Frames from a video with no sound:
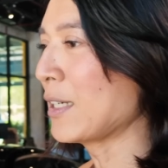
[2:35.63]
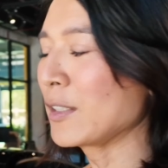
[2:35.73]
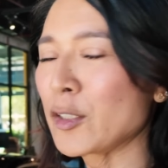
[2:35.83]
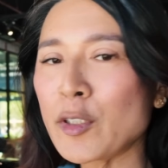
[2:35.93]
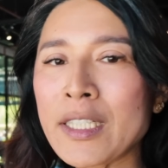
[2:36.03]
Now,
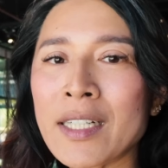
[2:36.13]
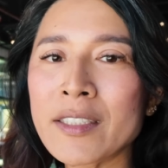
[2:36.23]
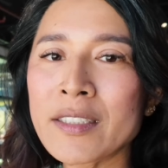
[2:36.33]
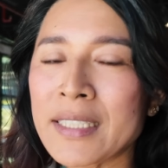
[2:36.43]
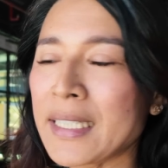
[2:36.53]
the Street
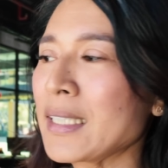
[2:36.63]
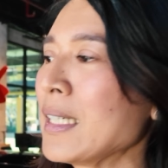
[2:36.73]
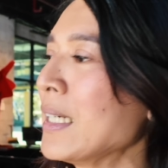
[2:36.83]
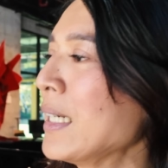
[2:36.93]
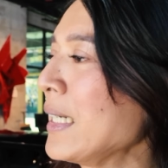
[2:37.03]
Hunters kit
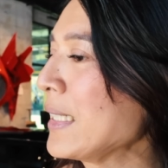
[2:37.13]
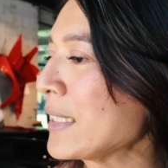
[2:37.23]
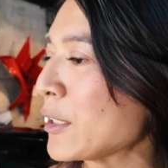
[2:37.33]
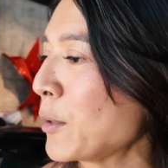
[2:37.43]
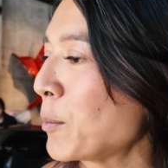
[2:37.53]

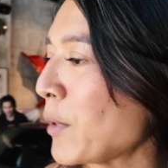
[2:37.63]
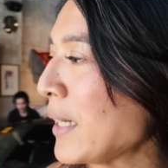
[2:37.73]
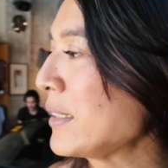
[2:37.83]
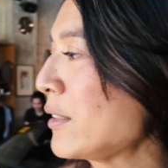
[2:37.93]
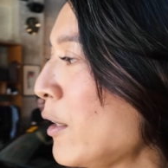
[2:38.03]
is
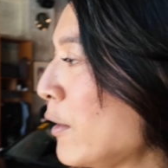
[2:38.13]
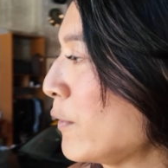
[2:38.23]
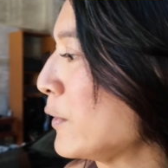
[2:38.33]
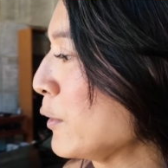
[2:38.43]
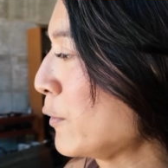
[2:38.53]
comprised of
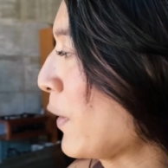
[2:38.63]
new